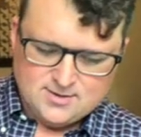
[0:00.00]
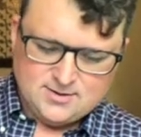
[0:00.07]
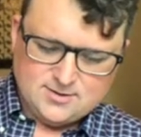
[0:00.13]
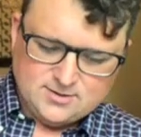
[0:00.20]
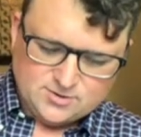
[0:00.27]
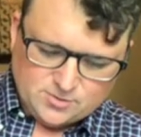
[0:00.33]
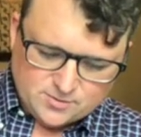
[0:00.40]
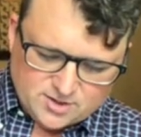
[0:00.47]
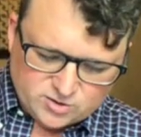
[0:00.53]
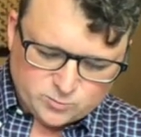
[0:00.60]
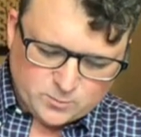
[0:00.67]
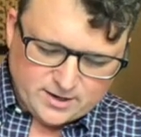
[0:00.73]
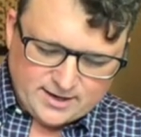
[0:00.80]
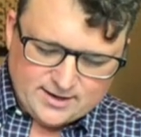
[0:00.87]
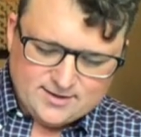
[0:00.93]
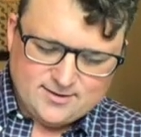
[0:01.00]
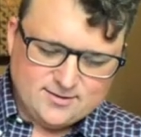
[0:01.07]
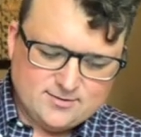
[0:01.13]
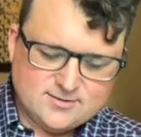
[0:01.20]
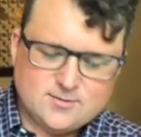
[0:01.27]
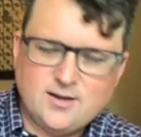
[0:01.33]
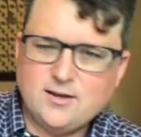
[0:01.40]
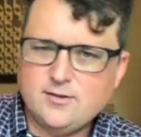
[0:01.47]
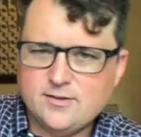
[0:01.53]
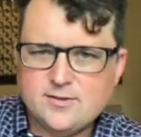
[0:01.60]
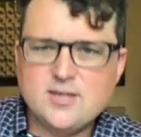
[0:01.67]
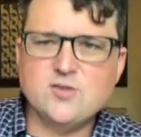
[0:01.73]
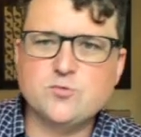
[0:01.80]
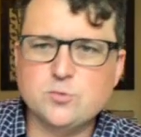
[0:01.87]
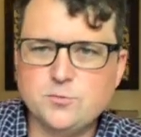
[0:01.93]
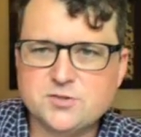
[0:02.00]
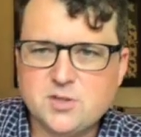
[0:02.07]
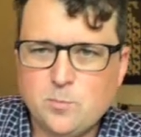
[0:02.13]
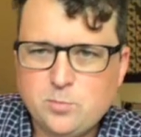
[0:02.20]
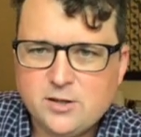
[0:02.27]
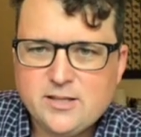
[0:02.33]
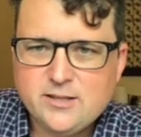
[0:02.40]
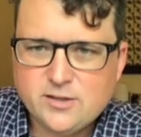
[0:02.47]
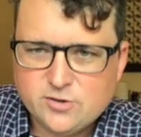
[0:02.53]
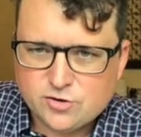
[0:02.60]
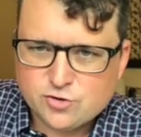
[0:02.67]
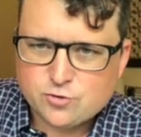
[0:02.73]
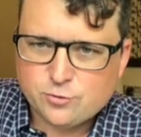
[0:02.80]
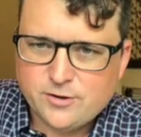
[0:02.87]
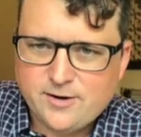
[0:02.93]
So in this way, Israel was completely destroyed